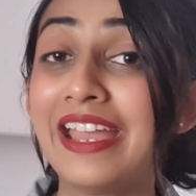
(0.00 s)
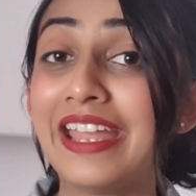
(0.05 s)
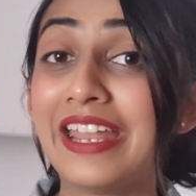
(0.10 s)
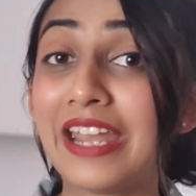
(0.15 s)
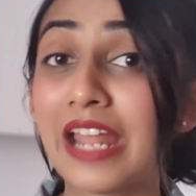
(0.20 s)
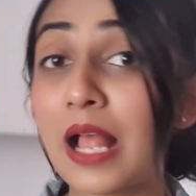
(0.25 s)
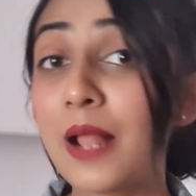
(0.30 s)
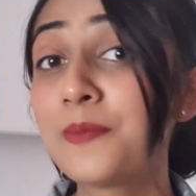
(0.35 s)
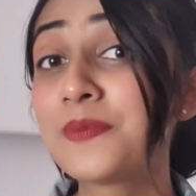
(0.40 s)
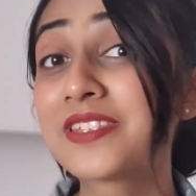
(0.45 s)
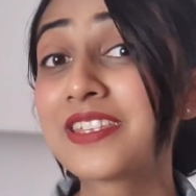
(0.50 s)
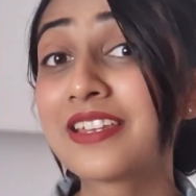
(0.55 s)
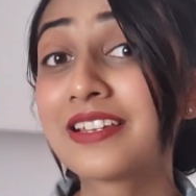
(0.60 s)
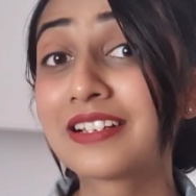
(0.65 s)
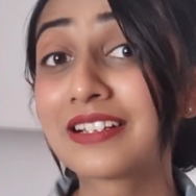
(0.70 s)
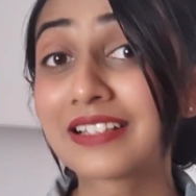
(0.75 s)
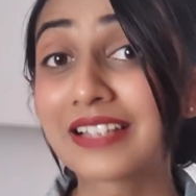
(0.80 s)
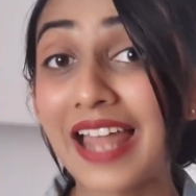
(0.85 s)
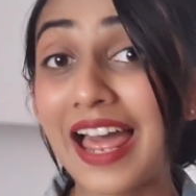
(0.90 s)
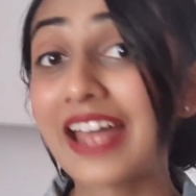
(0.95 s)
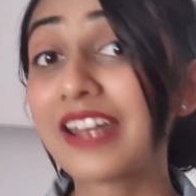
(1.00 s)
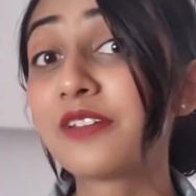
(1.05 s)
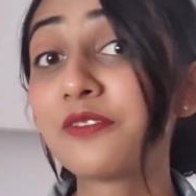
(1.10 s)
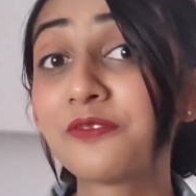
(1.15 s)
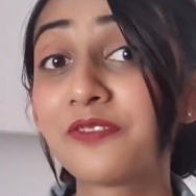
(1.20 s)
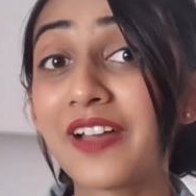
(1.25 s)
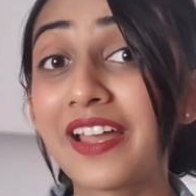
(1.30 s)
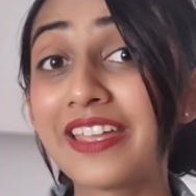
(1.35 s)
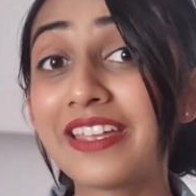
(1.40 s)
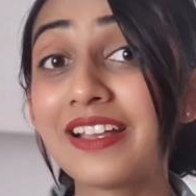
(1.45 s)
It helps in
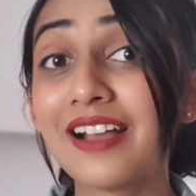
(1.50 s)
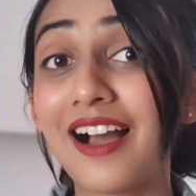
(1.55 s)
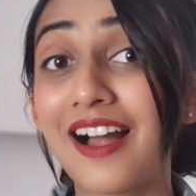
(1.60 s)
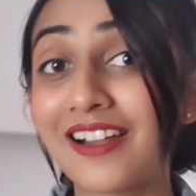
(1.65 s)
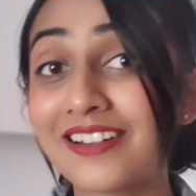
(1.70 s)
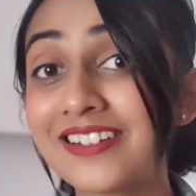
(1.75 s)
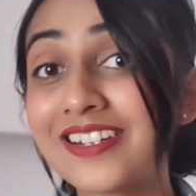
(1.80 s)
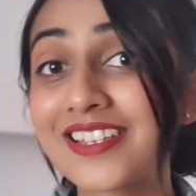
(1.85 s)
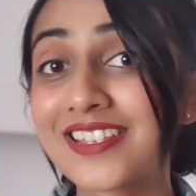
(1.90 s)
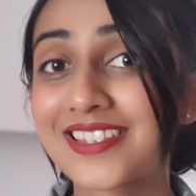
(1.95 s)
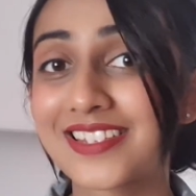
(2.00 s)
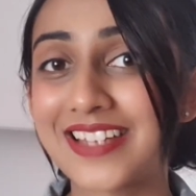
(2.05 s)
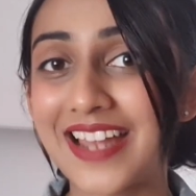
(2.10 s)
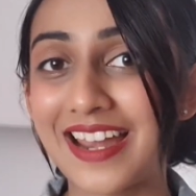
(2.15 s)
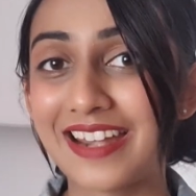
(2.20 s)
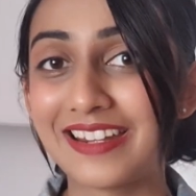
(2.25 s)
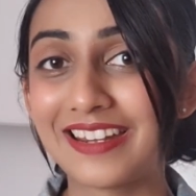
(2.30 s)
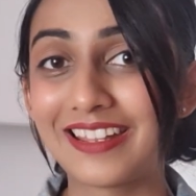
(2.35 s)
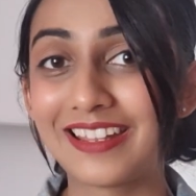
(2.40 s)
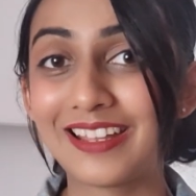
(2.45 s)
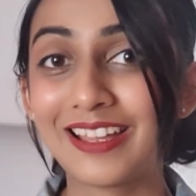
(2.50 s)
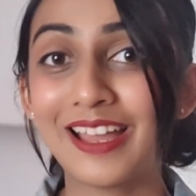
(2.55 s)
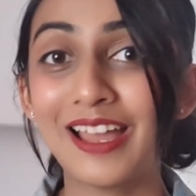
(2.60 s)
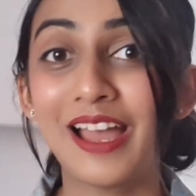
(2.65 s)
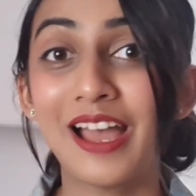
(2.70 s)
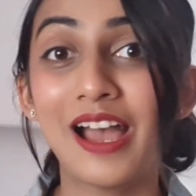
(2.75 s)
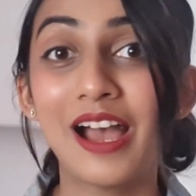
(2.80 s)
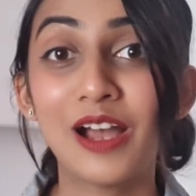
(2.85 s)
clarifying understanding.